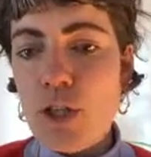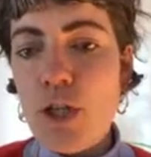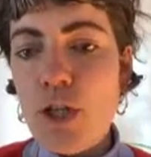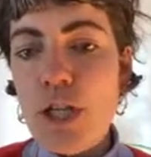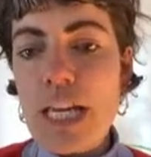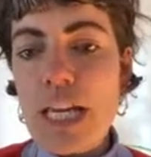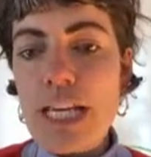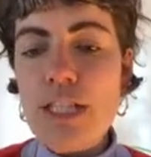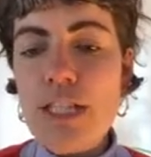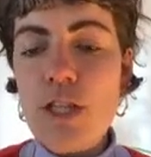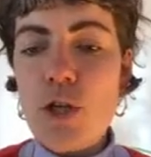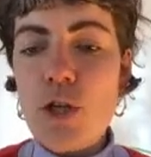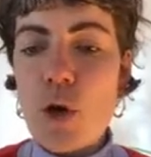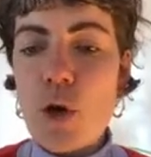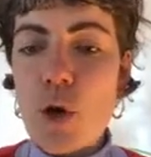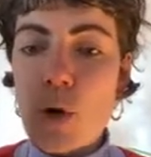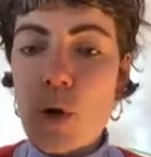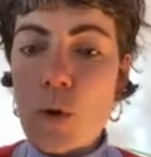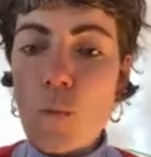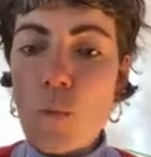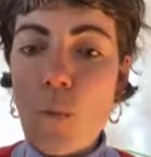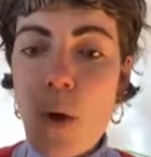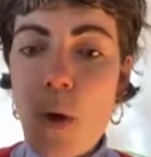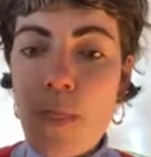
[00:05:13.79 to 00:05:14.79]
You need to
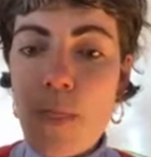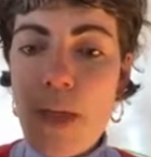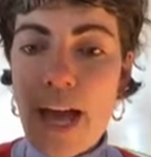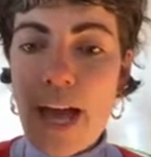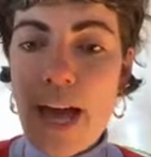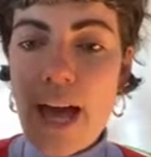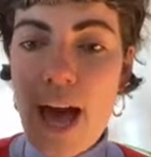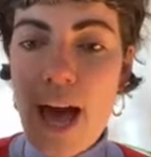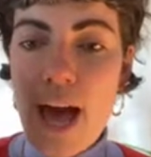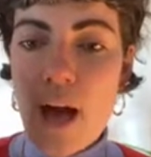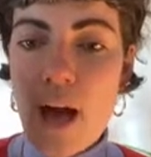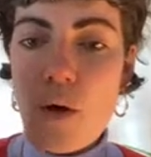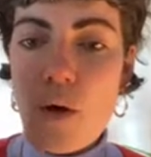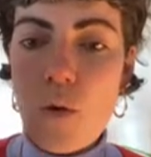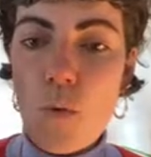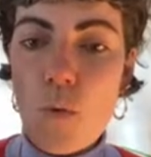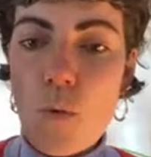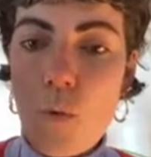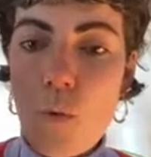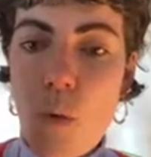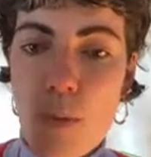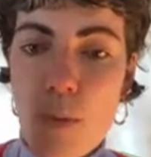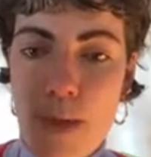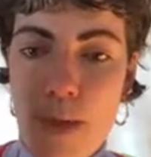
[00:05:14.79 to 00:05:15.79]
know what they are,
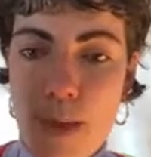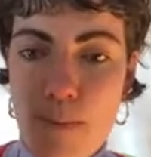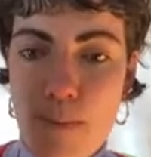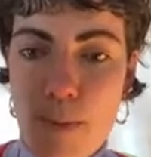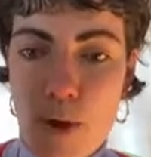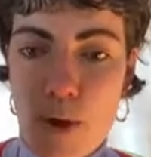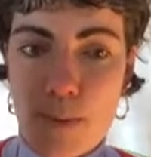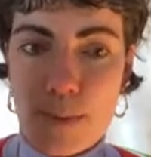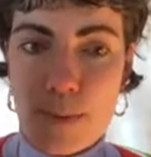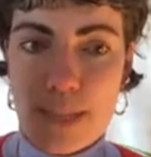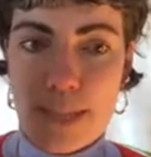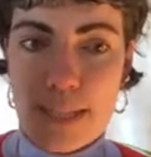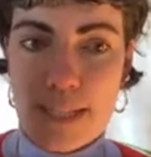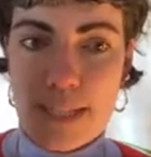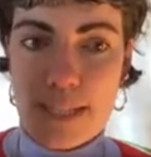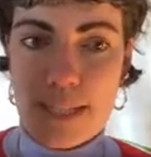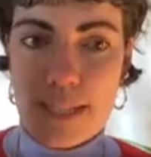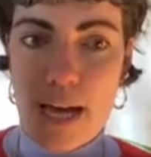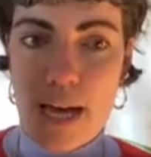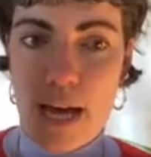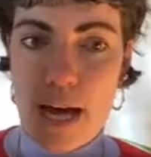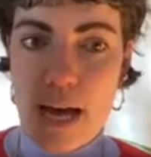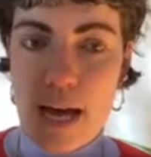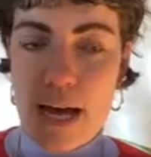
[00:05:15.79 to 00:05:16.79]
what their
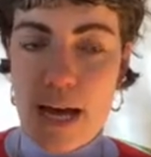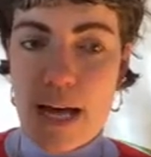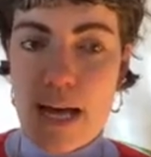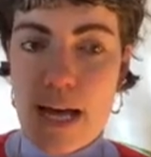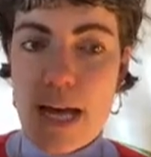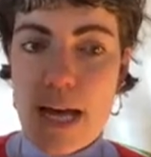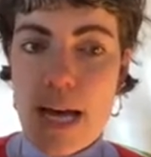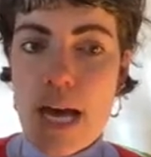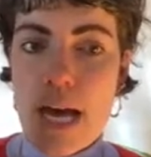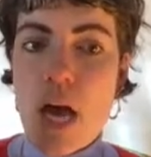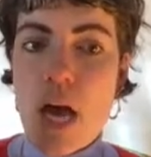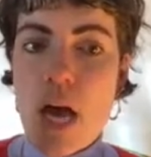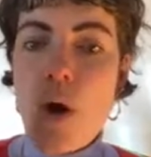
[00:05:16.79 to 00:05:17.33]
purposes are,